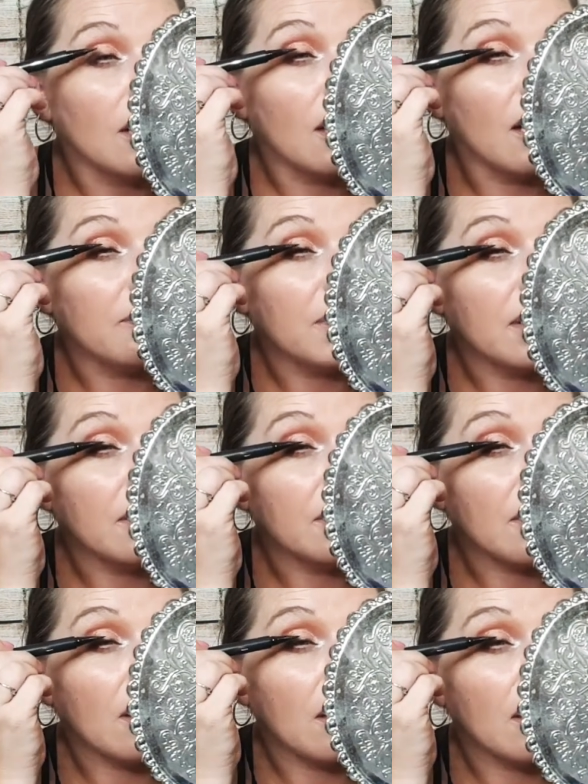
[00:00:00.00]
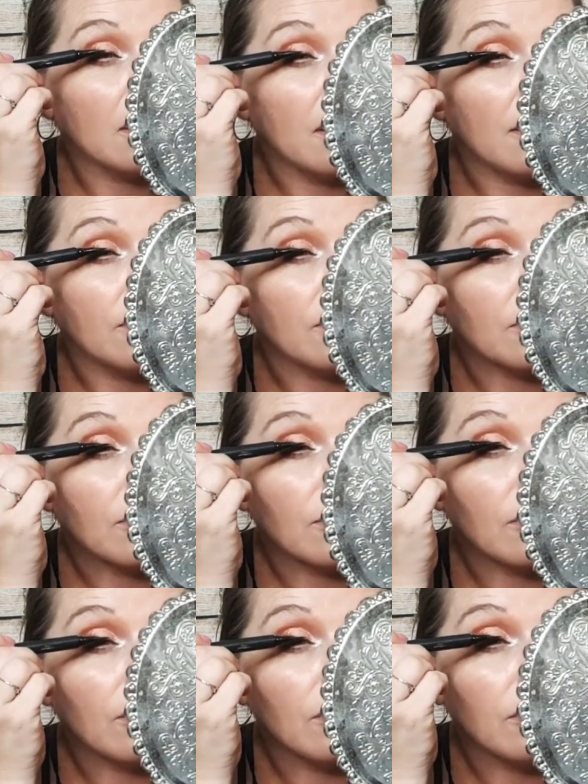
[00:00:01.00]
I'm not an eyeliner
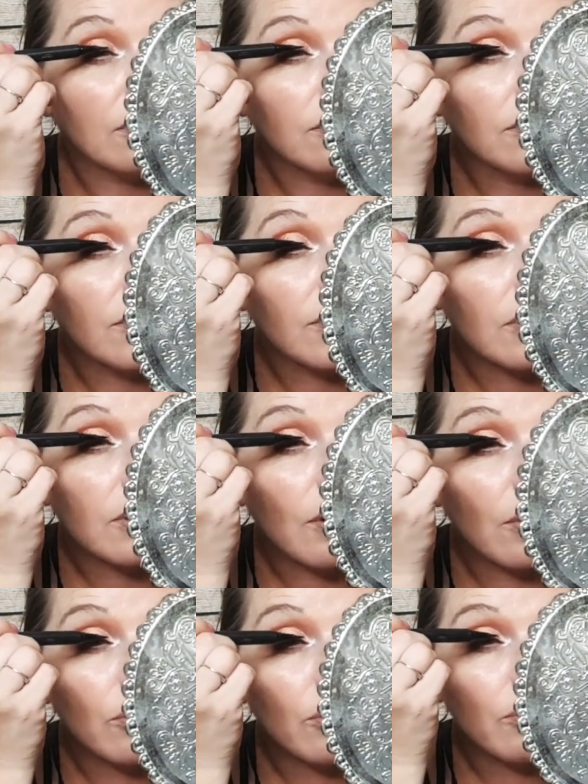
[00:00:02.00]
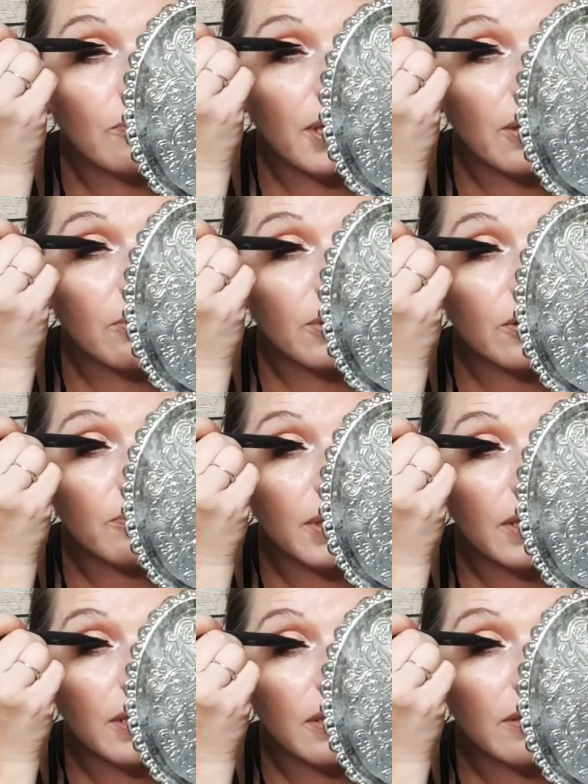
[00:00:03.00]
girl, so bear with
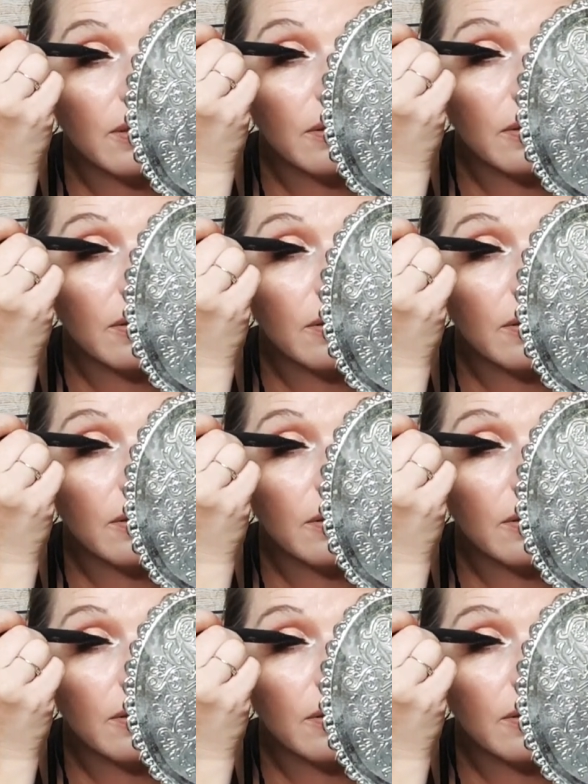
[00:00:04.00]
me here.